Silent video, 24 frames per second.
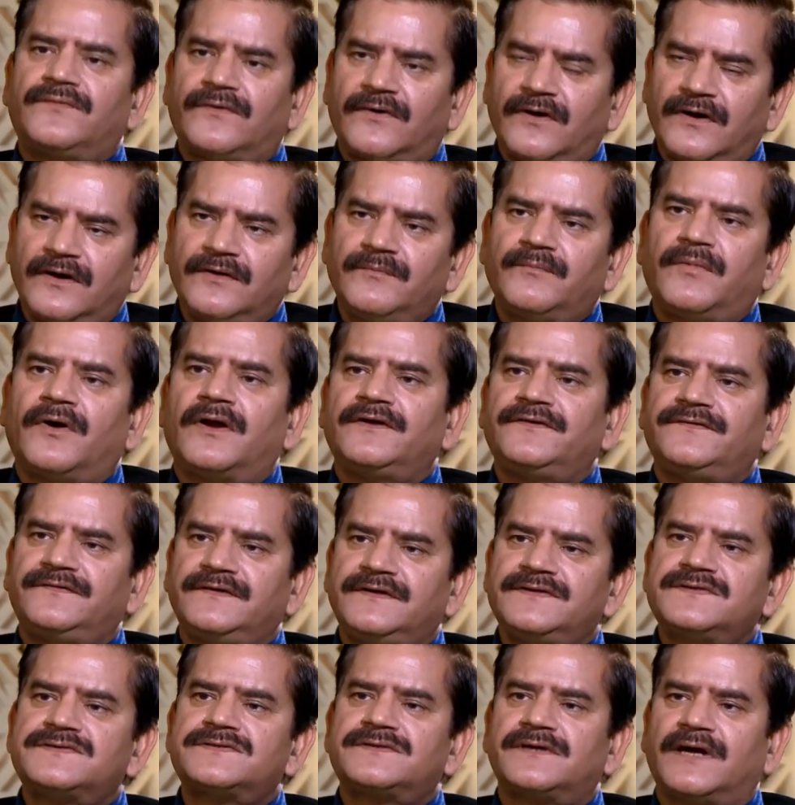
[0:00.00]
foreign policy
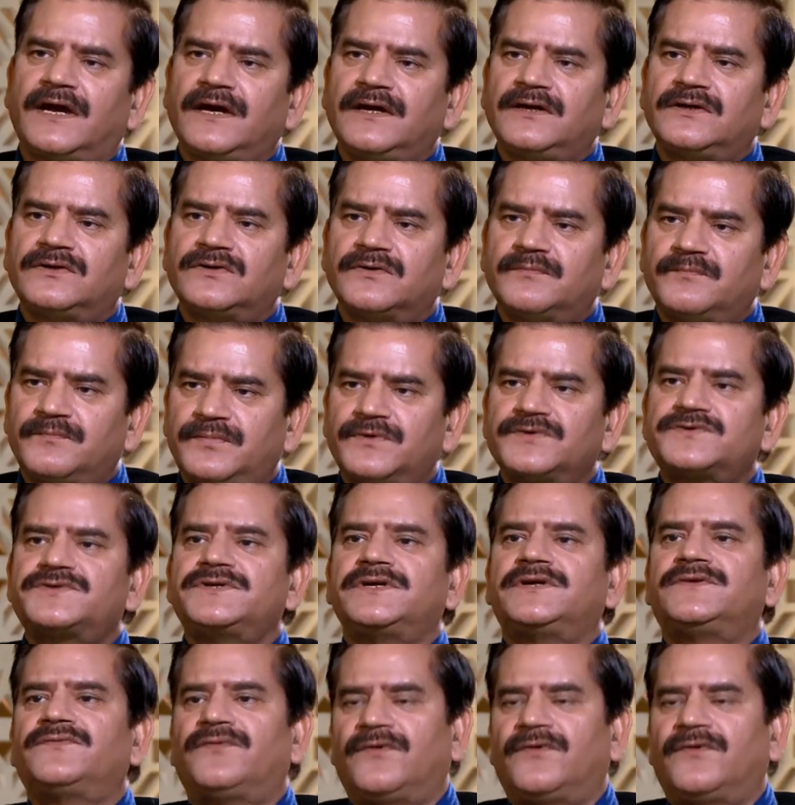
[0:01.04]
is trying to push it